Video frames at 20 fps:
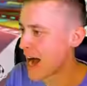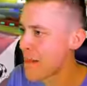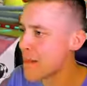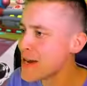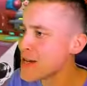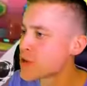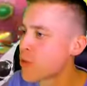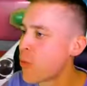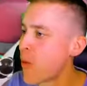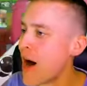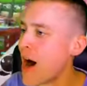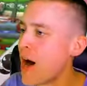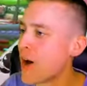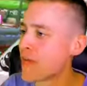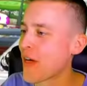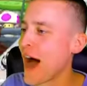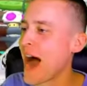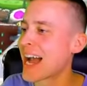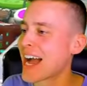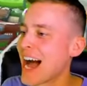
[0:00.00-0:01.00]
I'm in
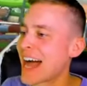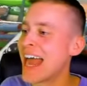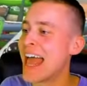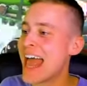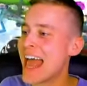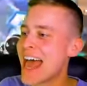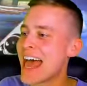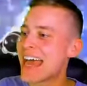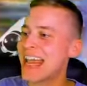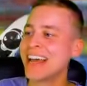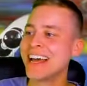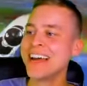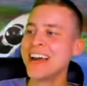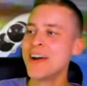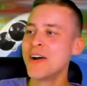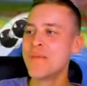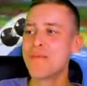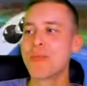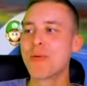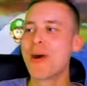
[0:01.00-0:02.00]
12th. I got hit
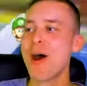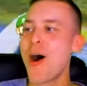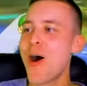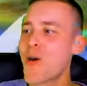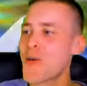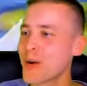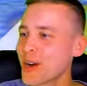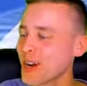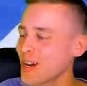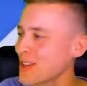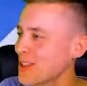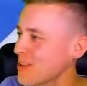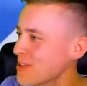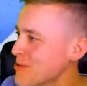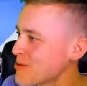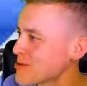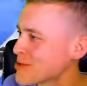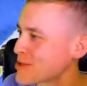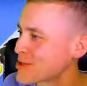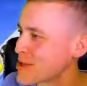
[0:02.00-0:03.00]
bro, we're gonna
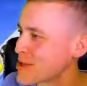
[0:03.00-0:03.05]
lose